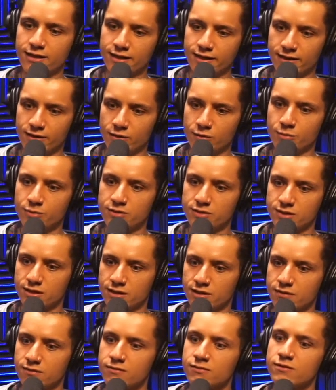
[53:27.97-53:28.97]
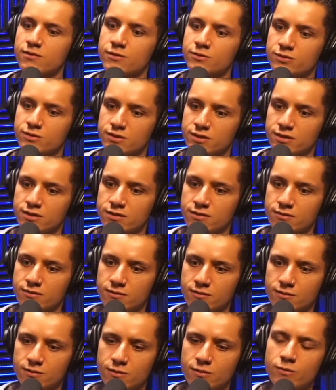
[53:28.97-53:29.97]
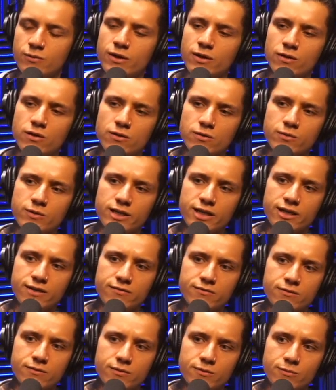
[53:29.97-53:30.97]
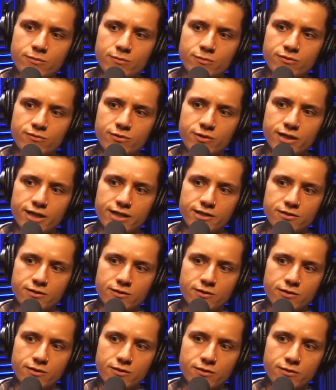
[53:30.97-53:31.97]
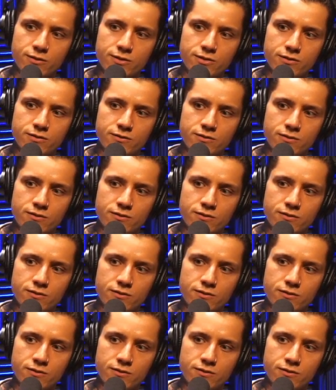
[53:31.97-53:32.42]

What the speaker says: I hope it's not close to. How long do we have before I ask you another question?